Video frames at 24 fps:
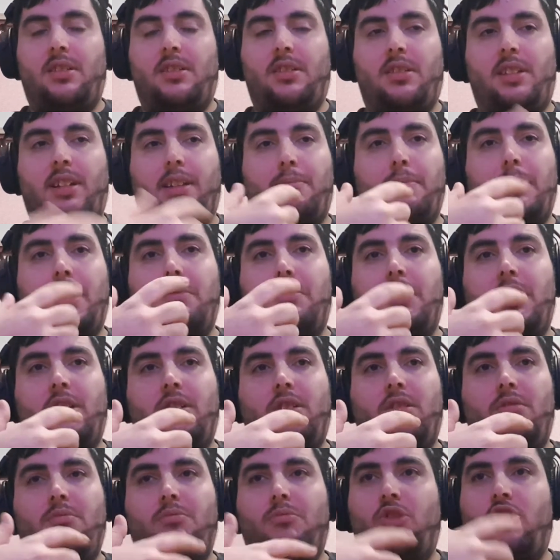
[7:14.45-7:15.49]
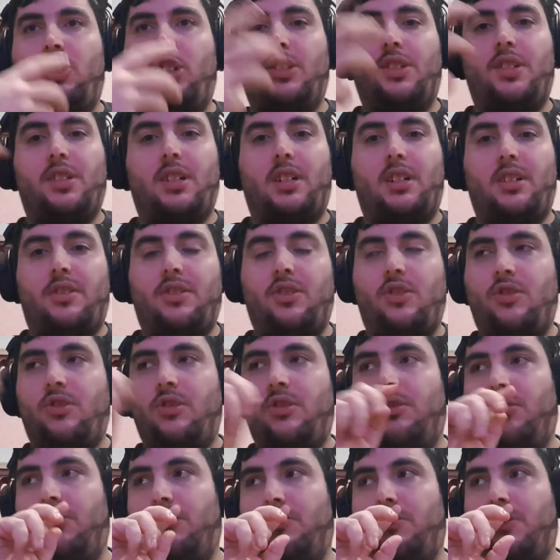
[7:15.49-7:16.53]
Like maybe she starts to
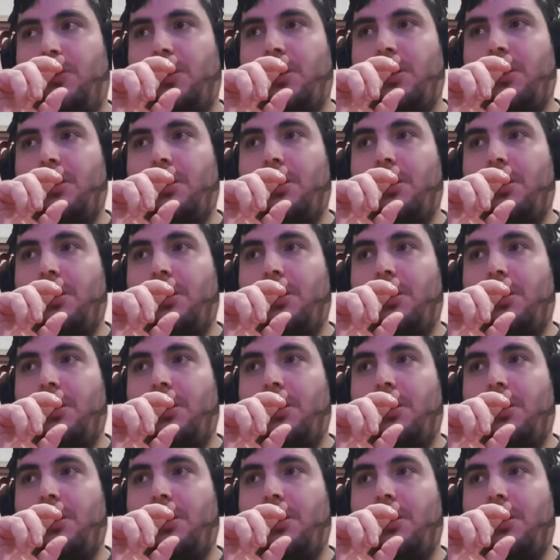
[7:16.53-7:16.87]
use